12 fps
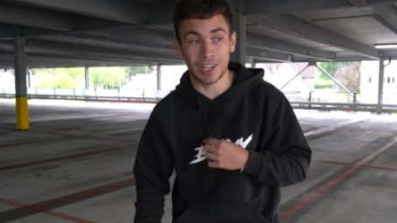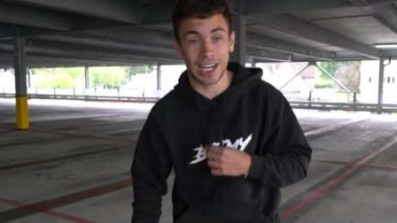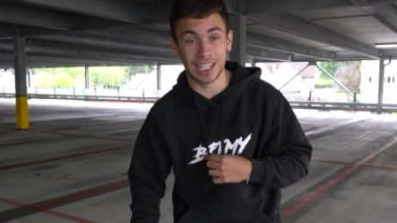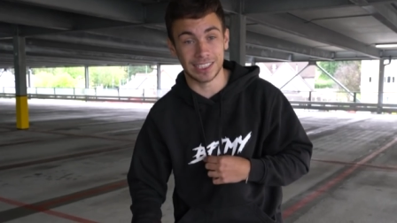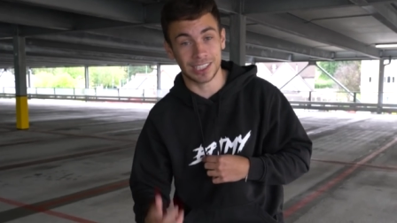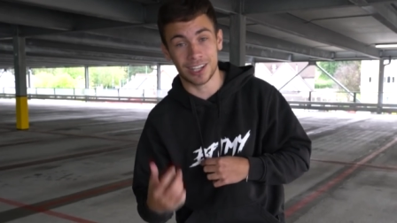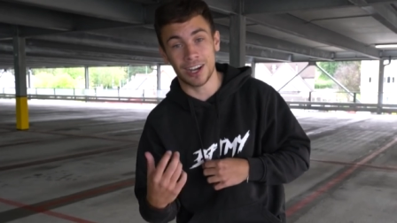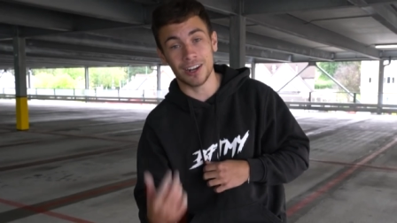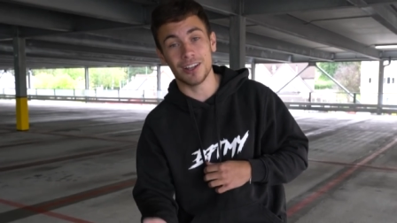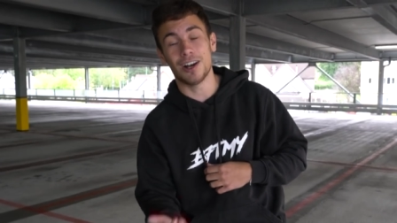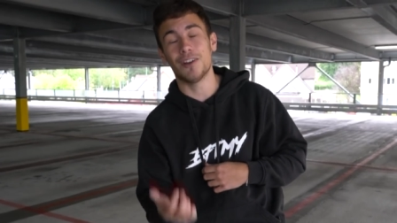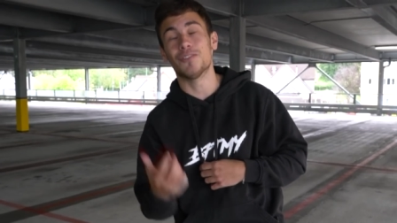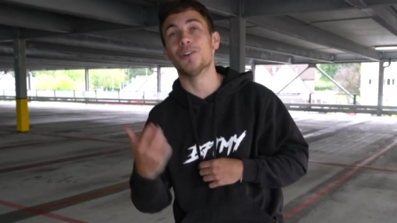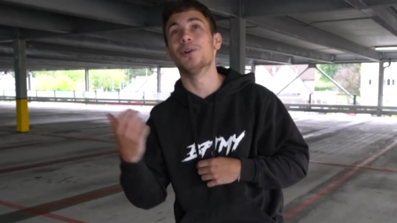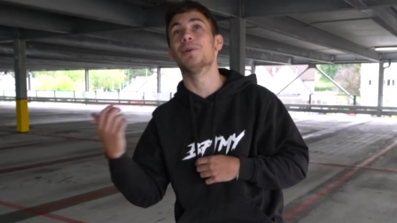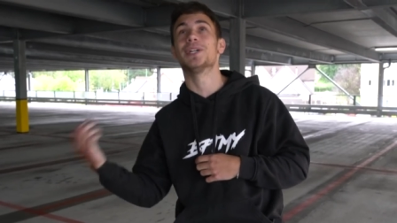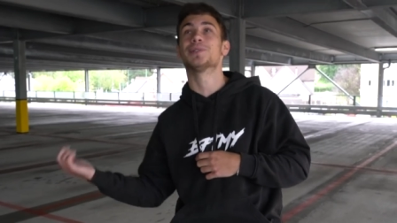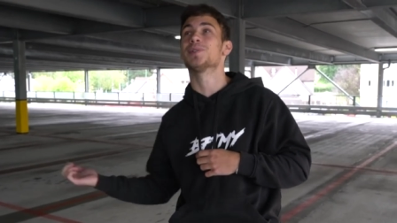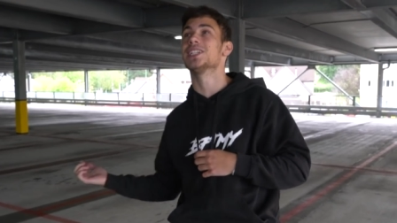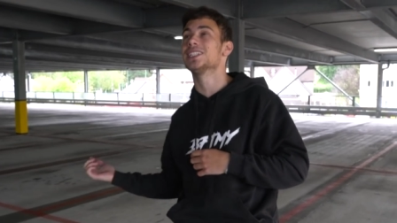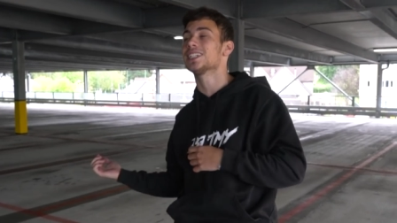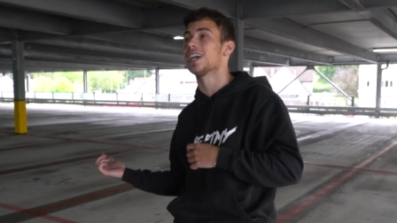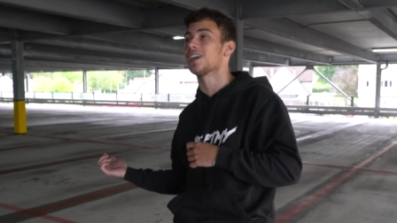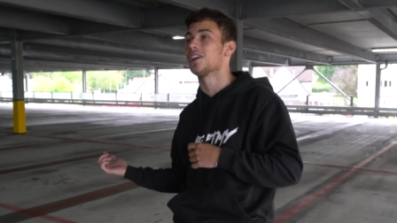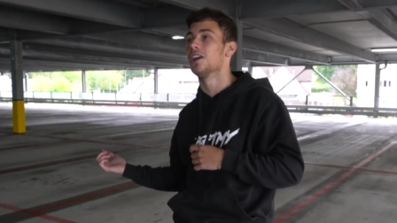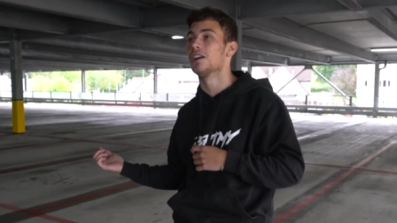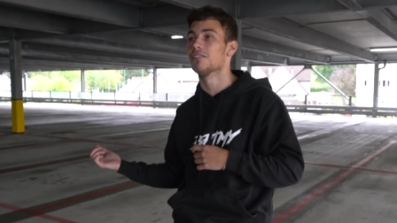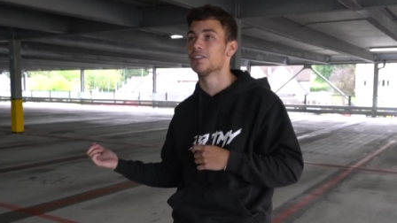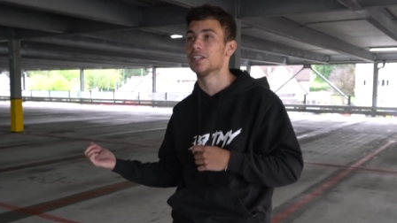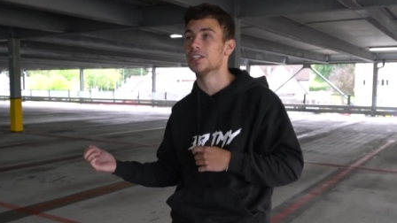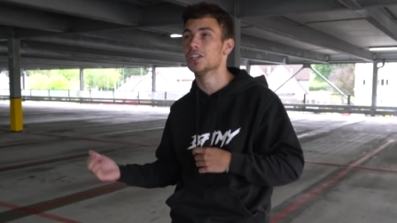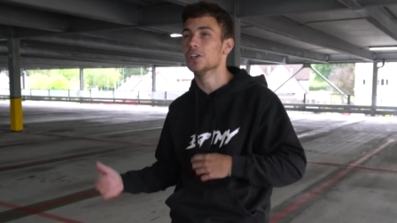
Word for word: and it's a colour I've always wanted to get a car in,